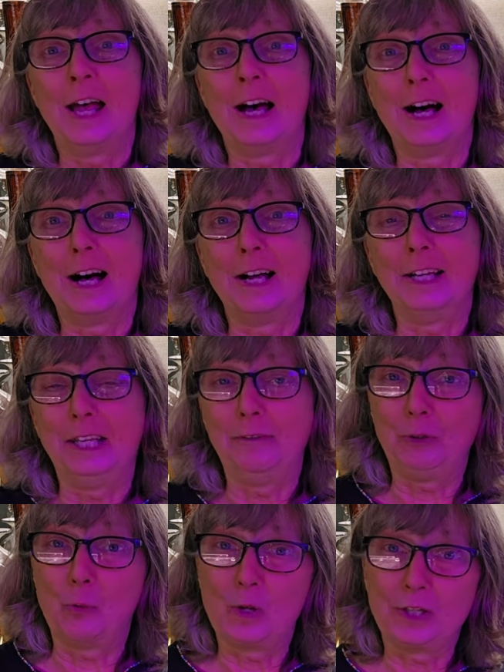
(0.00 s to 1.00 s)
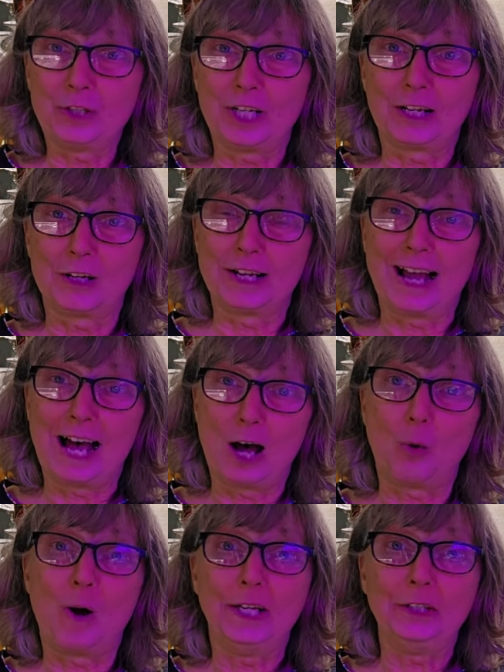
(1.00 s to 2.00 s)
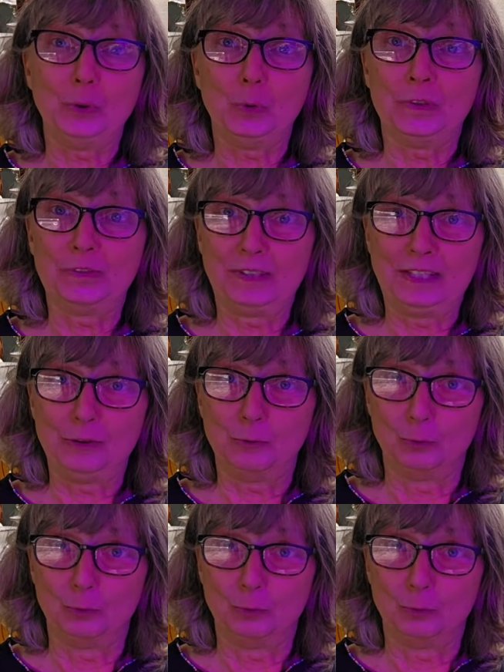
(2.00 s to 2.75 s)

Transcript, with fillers: Uh, if you want to check on how I do a seed